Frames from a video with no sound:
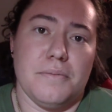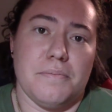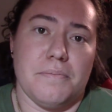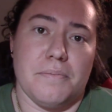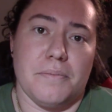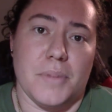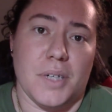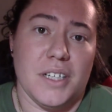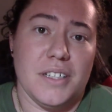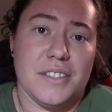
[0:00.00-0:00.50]

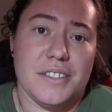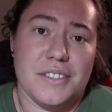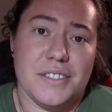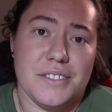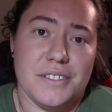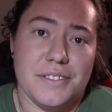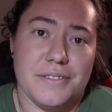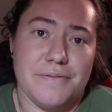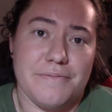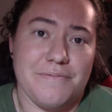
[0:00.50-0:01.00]

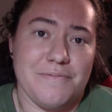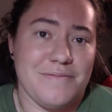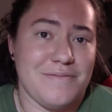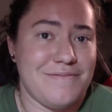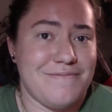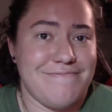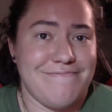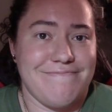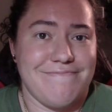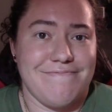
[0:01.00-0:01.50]
But
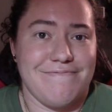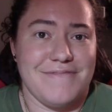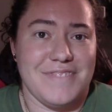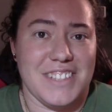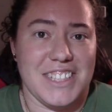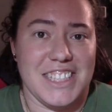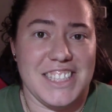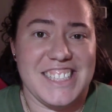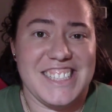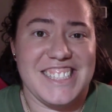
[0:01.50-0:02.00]

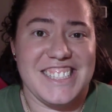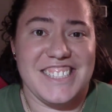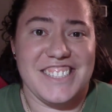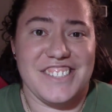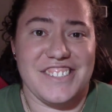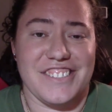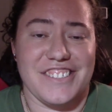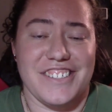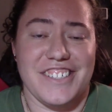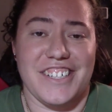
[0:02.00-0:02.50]
these
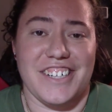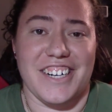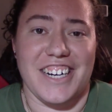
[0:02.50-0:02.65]
things are in our